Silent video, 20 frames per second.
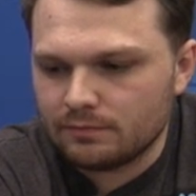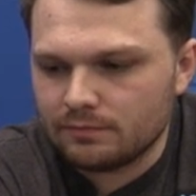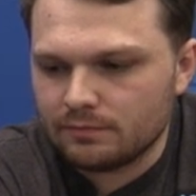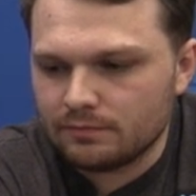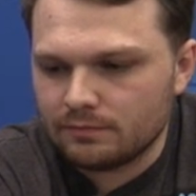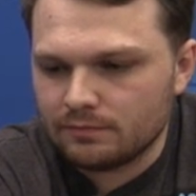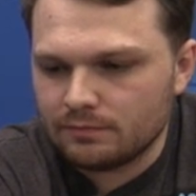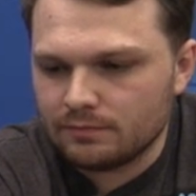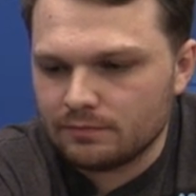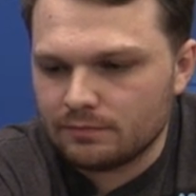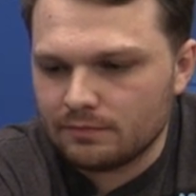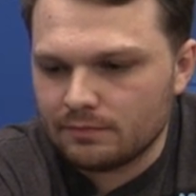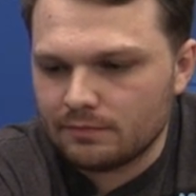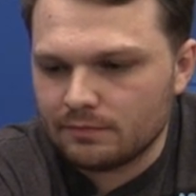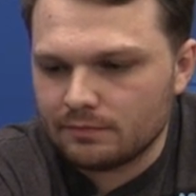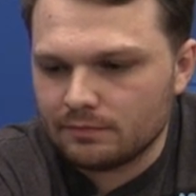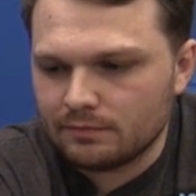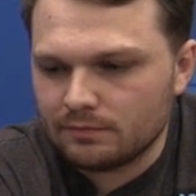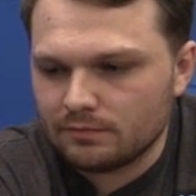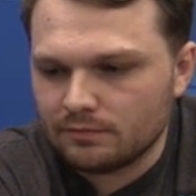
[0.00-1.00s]

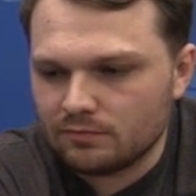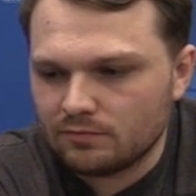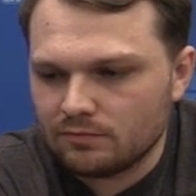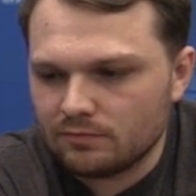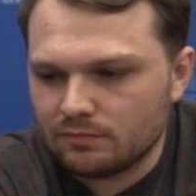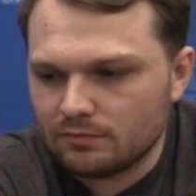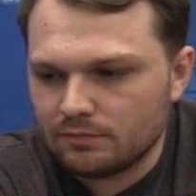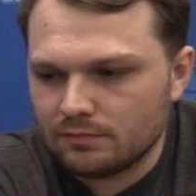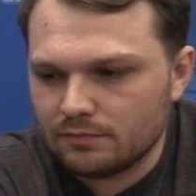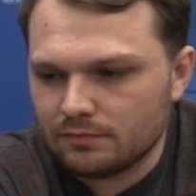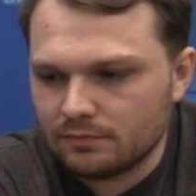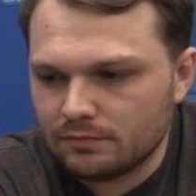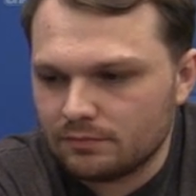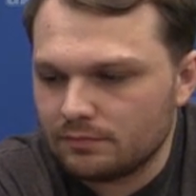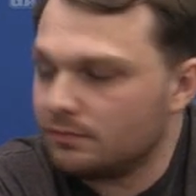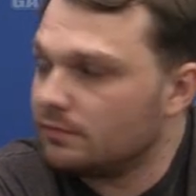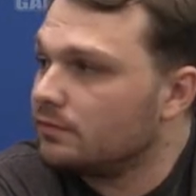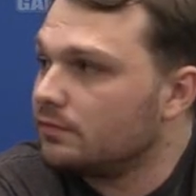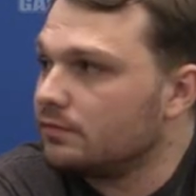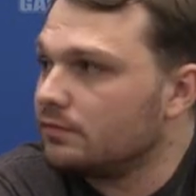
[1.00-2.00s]

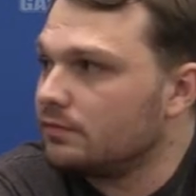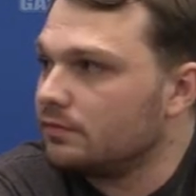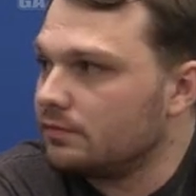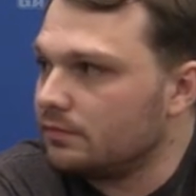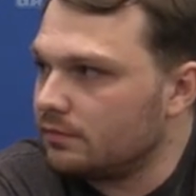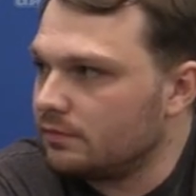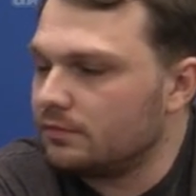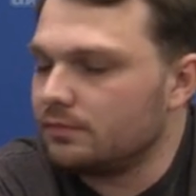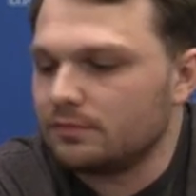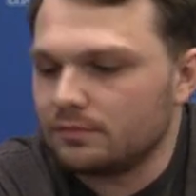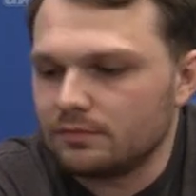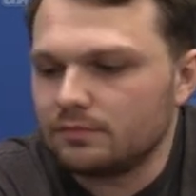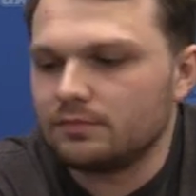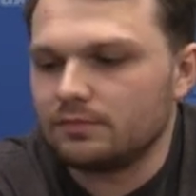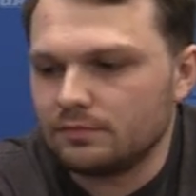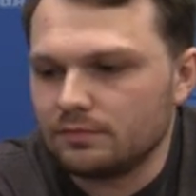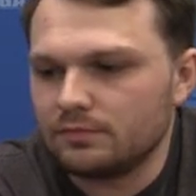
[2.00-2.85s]
(not speaking)